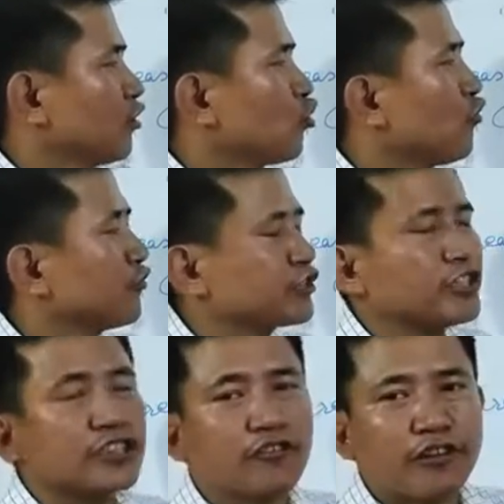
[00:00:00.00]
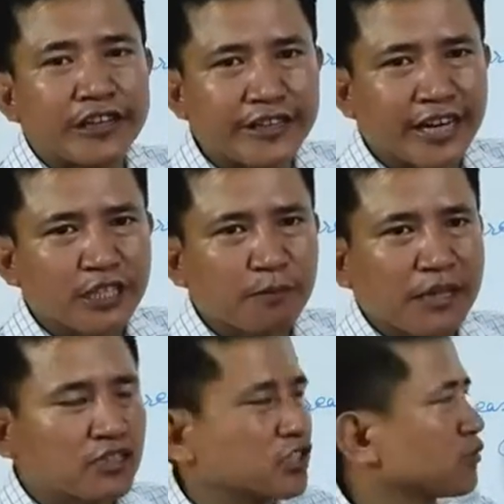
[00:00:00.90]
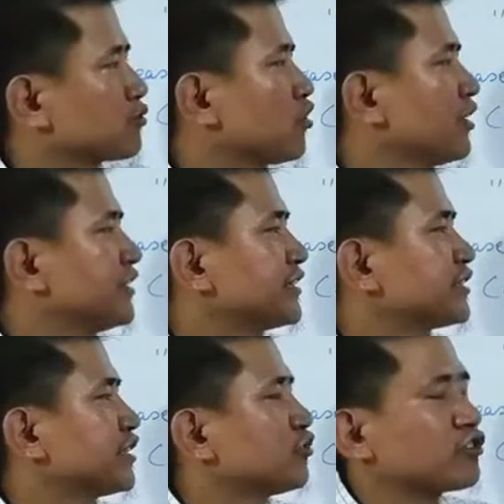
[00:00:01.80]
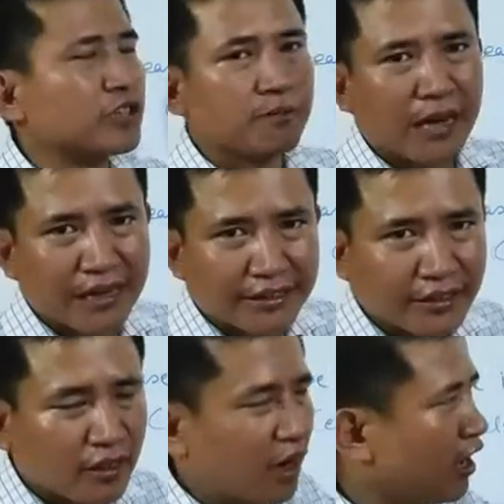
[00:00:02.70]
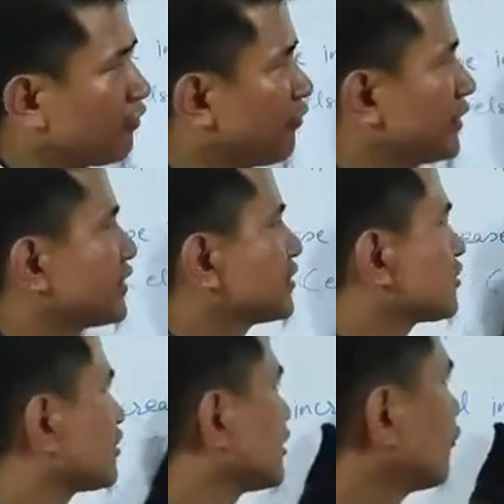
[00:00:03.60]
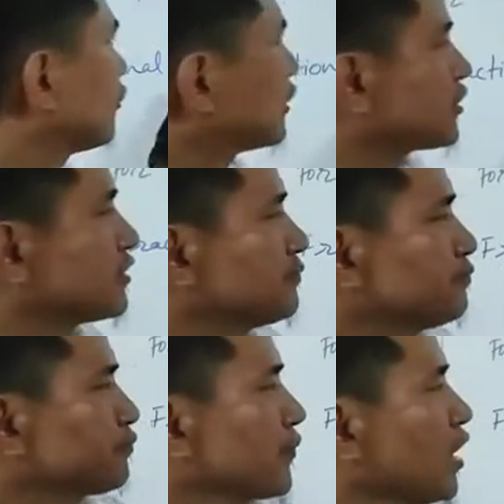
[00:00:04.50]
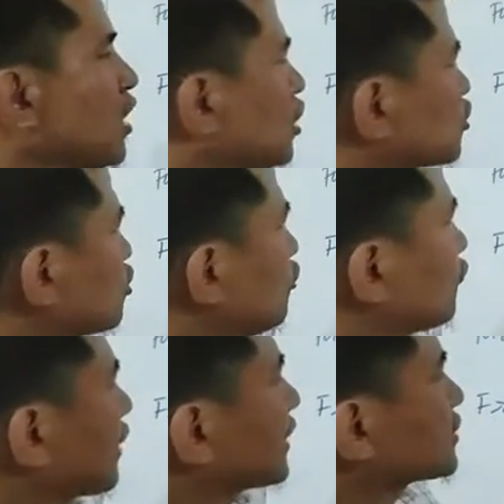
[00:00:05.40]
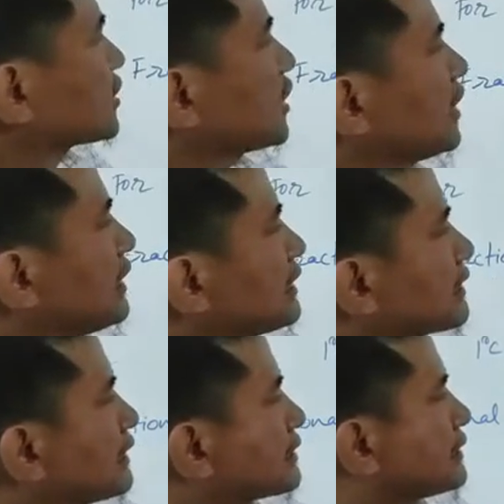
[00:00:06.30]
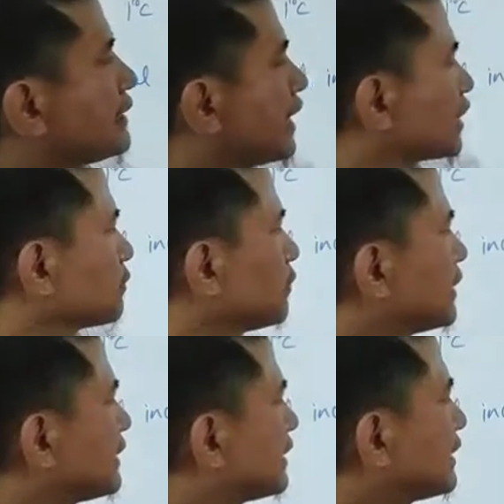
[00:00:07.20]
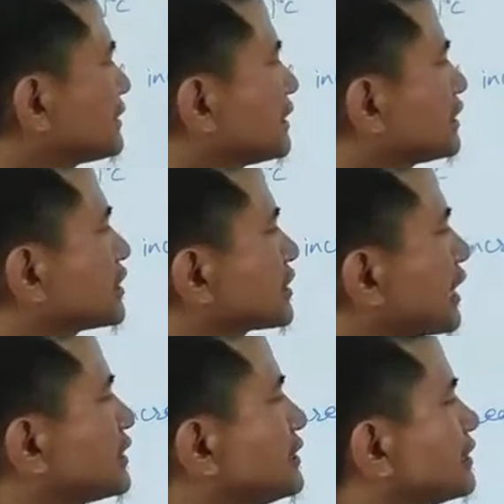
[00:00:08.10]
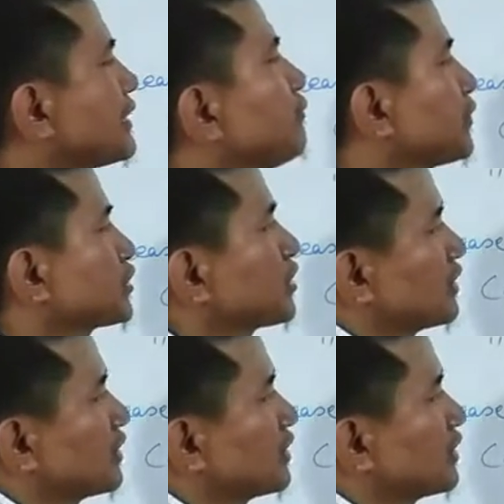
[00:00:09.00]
coefficient of linear expansion of solid is denoted by letter alpha. This is the definition. So fractional increase in length per degree Celsius rise in temperature